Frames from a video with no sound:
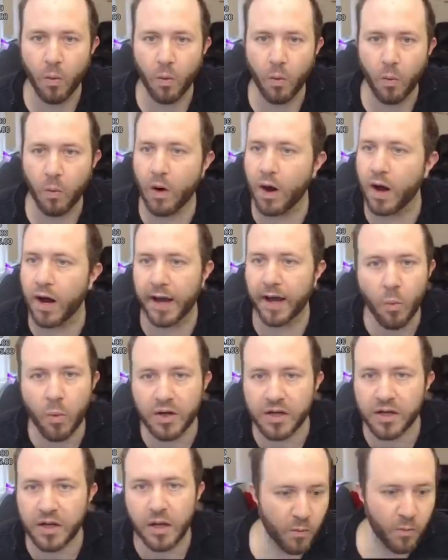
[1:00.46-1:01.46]
Why?
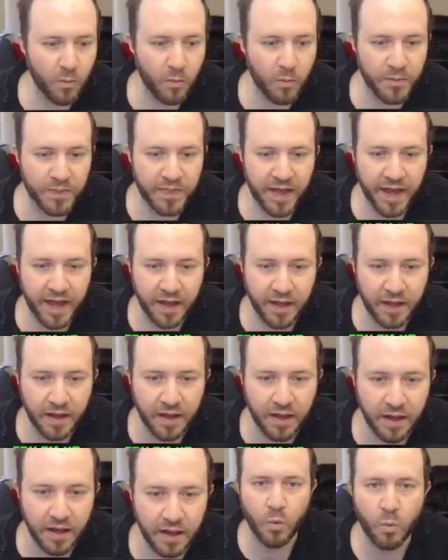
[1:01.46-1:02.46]
What what the
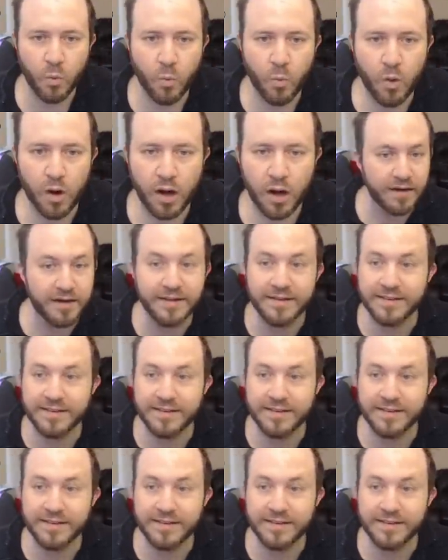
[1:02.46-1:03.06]
what?